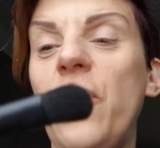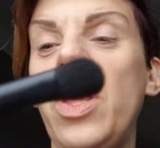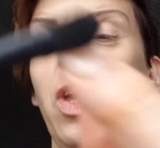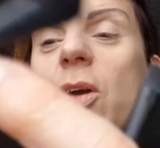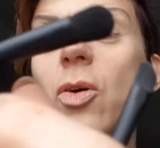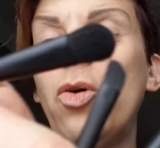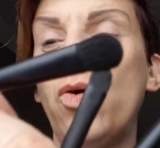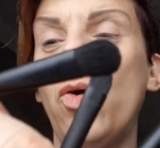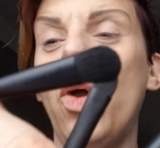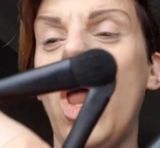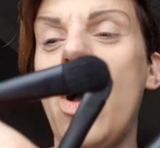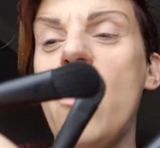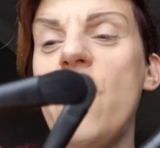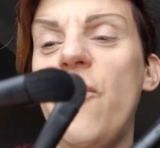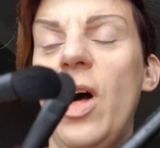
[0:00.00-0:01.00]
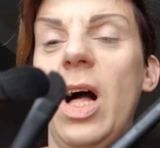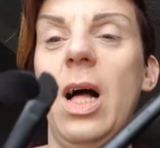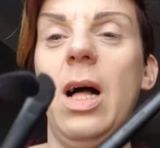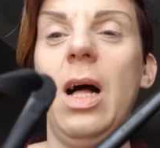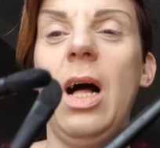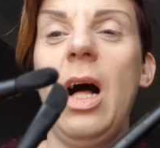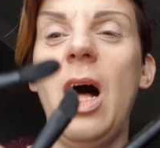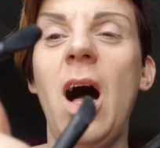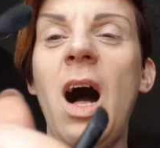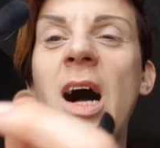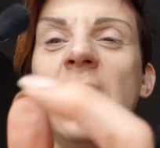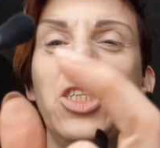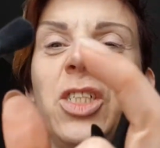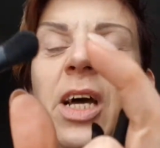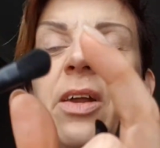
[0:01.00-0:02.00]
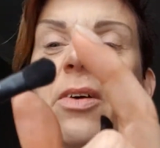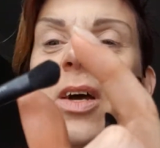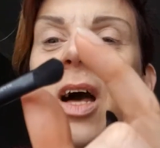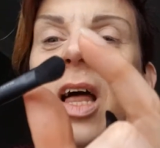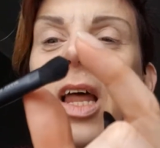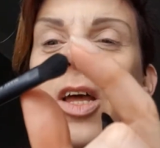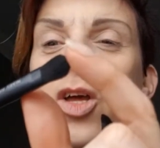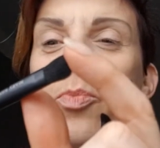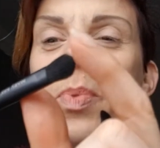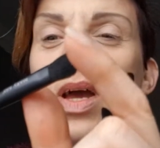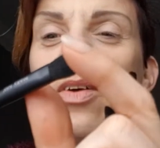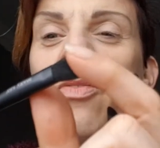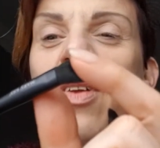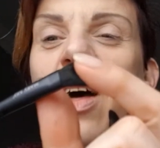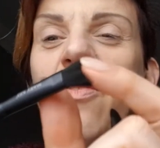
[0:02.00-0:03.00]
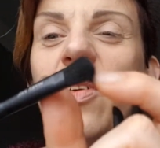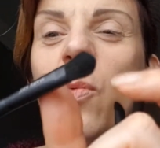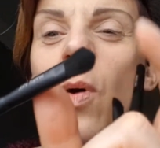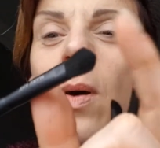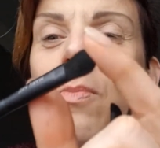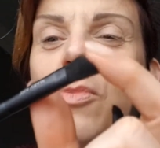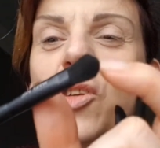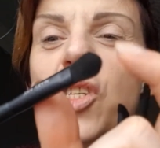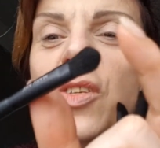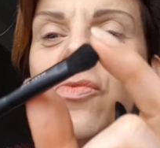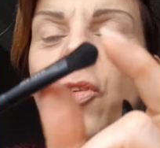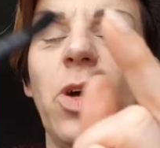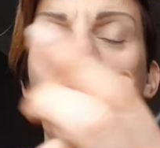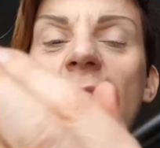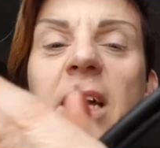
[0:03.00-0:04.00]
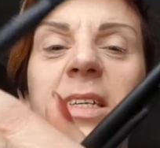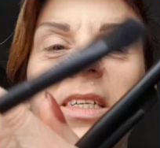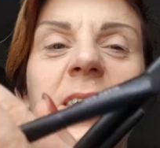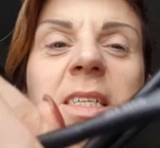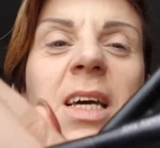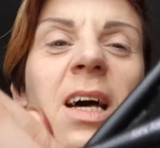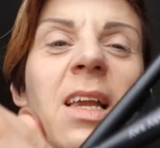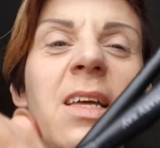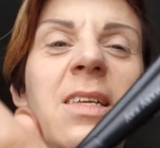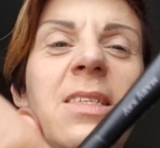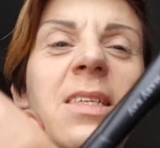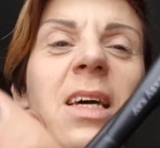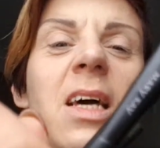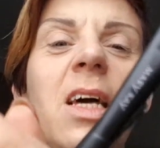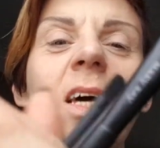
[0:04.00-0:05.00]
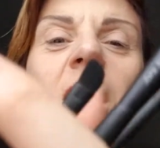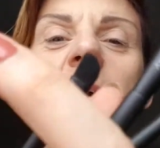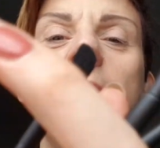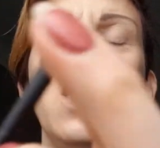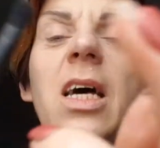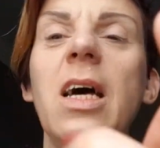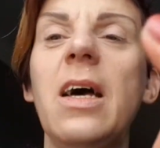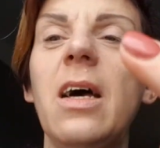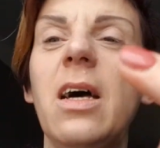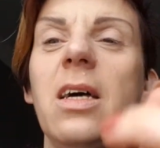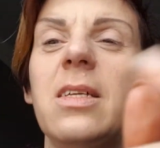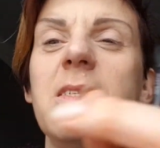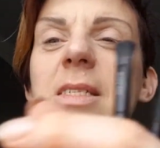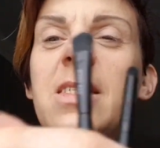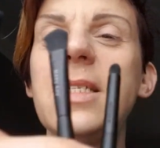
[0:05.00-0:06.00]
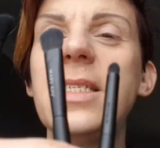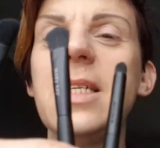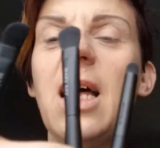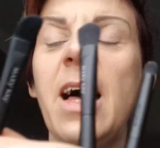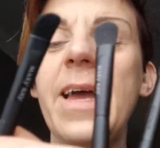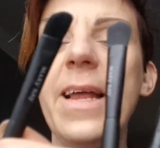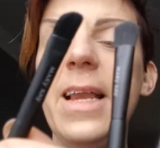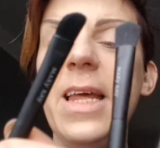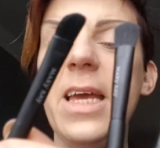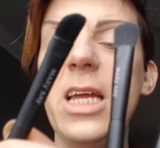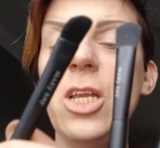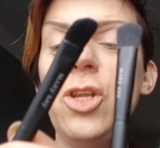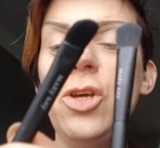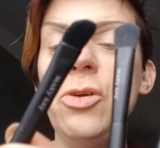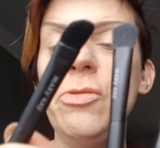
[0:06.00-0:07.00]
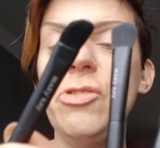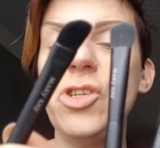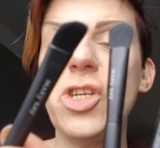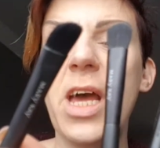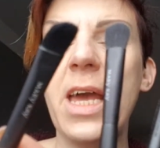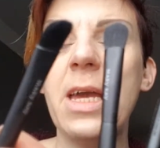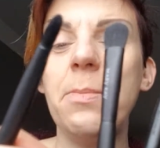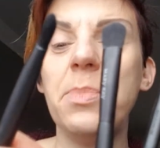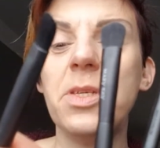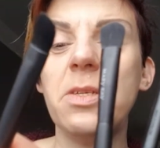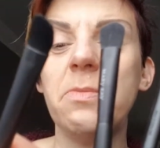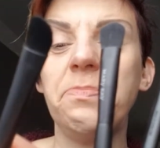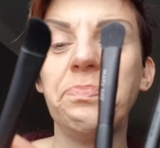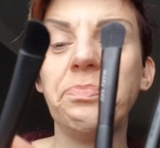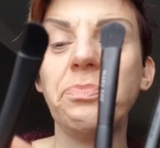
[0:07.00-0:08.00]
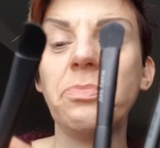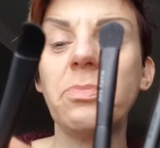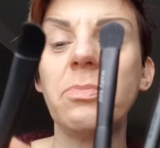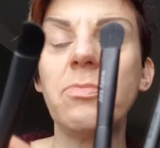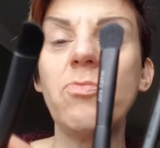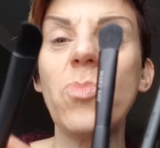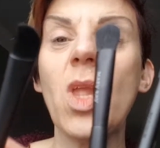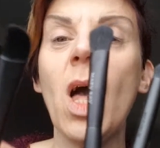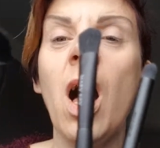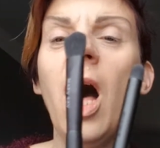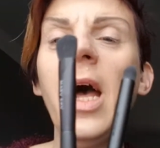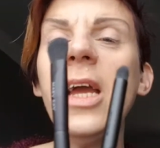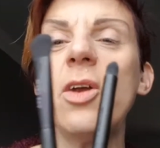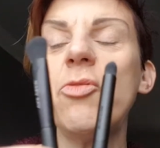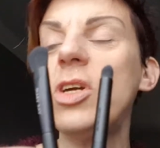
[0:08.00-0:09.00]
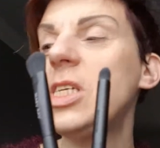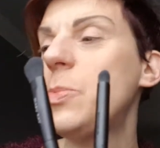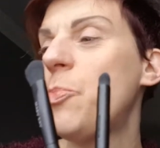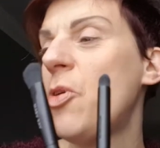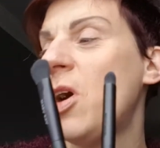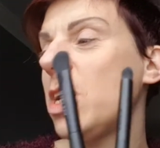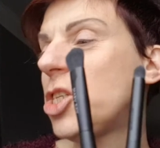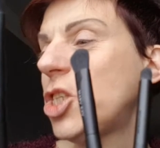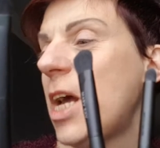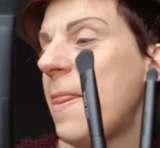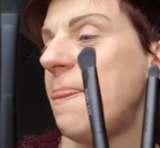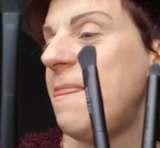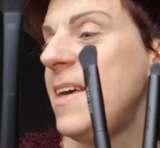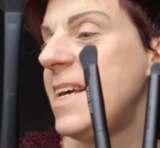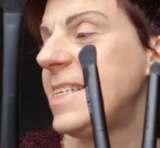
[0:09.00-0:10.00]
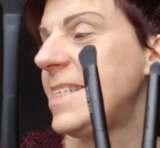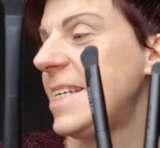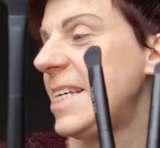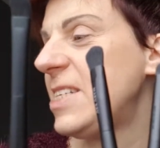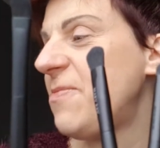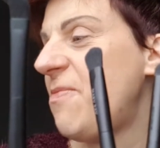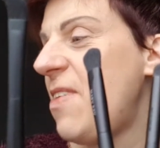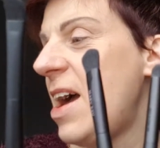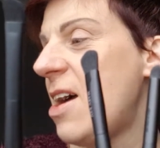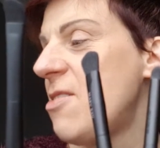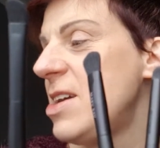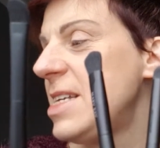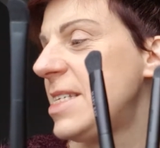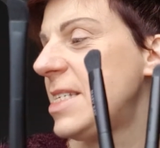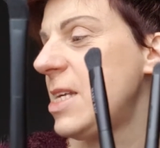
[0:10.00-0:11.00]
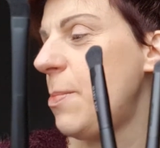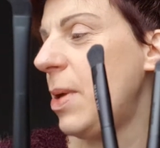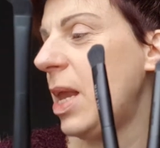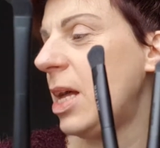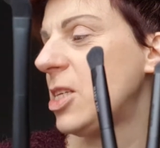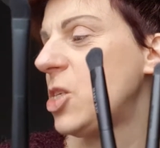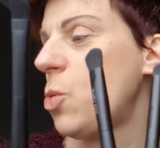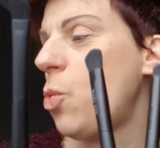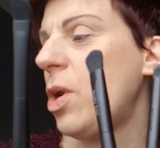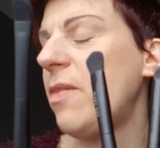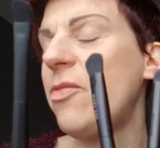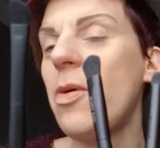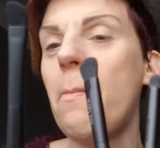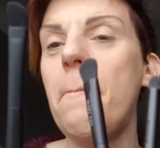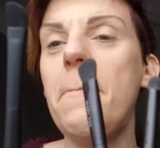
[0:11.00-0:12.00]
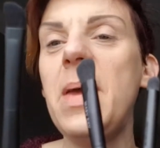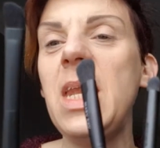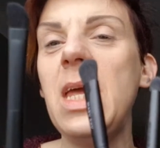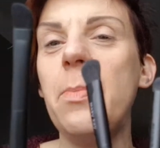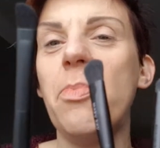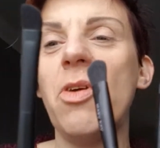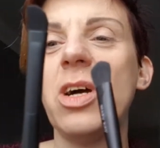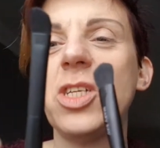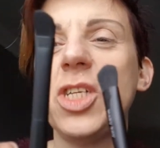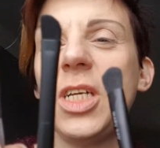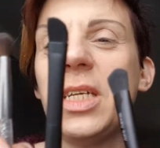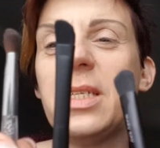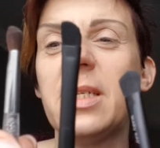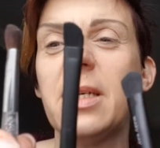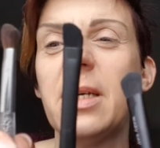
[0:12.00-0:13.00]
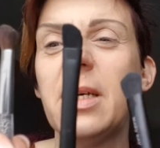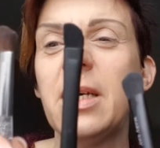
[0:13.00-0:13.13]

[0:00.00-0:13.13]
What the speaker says: the all over eyeshadow colour, your big fluffy one, which is for your lightest colours, slightly new shaped eye crease brush, and this is very similar to one of the mini brushes